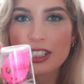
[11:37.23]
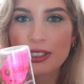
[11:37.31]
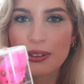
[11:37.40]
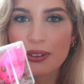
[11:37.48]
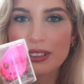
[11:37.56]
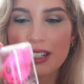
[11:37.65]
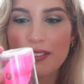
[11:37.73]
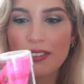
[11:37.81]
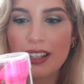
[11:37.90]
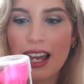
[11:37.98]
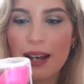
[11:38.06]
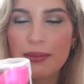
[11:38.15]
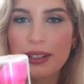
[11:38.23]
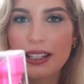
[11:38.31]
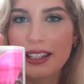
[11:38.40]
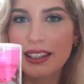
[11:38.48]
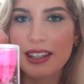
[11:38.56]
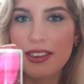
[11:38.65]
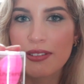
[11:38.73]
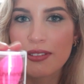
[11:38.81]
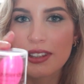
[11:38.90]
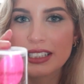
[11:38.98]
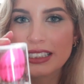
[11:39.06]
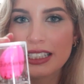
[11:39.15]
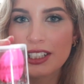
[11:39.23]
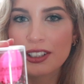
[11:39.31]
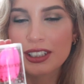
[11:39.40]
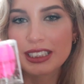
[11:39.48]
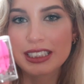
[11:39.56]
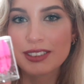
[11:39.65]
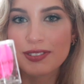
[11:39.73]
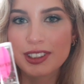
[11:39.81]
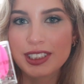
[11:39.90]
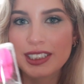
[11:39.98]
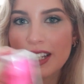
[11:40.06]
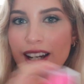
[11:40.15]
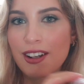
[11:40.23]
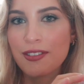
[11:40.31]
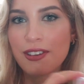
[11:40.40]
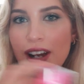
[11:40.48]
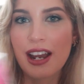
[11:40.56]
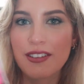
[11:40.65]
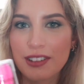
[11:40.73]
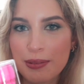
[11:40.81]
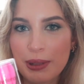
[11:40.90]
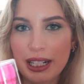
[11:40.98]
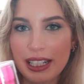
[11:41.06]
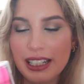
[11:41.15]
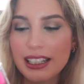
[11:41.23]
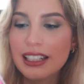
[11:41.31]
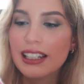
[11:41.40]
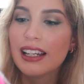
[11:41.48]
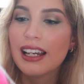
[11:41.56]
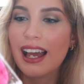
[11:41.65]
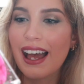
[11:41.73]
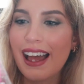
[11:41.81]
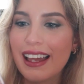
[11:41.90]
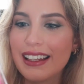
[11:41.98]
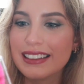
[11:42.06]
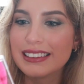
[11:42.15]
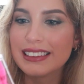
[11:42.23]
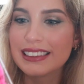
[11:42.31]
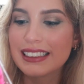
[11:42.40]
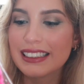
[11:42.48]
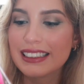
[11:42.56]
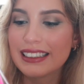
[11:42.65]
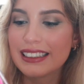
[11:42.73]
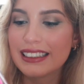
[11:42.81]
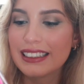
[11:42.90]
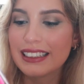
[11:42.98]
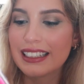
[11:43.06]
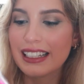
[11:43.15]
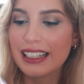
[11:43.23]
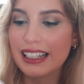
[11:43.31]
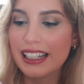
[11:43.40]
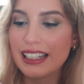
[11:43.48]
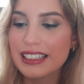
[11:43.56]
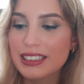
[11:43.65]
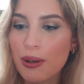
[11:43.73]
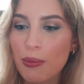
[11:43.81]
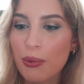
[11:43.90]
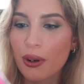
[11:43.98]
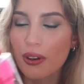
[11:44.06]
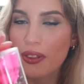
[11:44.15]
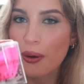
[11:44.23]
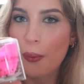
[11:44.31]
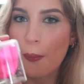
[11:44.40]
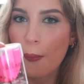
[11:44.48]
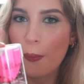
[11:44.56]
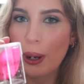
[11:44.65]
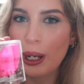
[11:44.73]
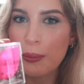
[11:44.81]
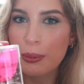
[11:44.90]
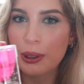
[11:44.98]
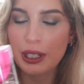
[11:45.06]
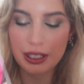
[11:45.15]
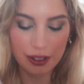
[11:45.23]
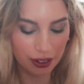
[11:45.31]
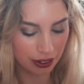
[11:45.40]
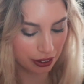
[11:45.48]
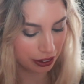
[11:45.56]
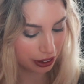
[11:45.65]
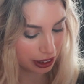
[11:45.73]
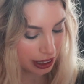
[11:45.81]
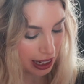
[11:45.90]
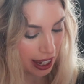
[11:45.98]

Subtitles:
So definitely happy that they threw this in here because it's versatile for everybody, and it is worth quite a pretty dollar.